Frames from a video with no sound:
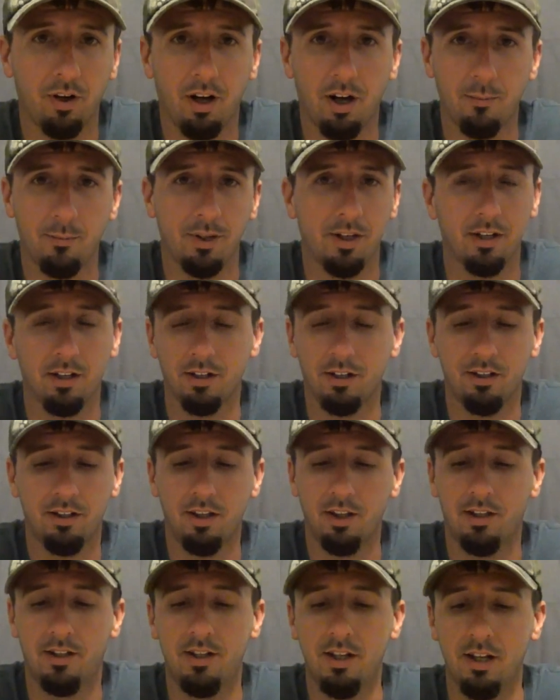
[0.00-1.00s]
I mean,
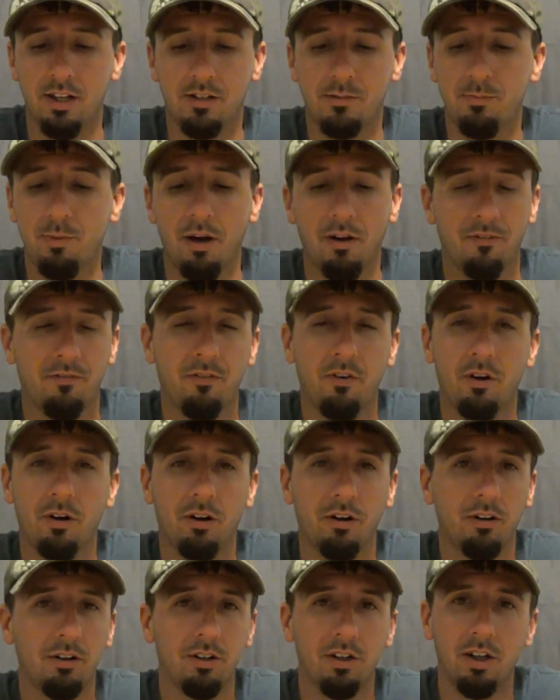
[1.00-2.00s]
it's by
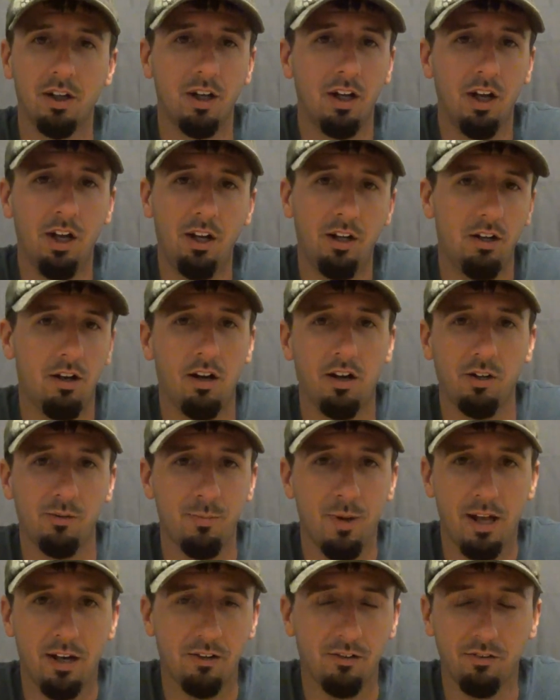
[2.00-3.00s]
far not as
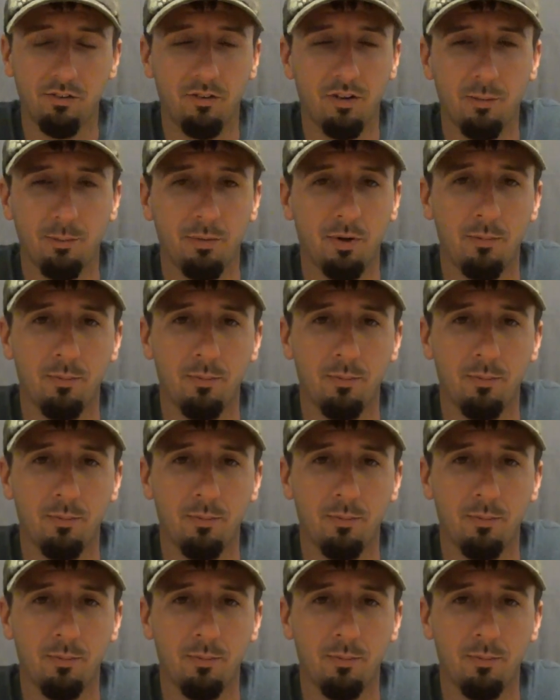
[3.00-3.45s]
bad as a dripper.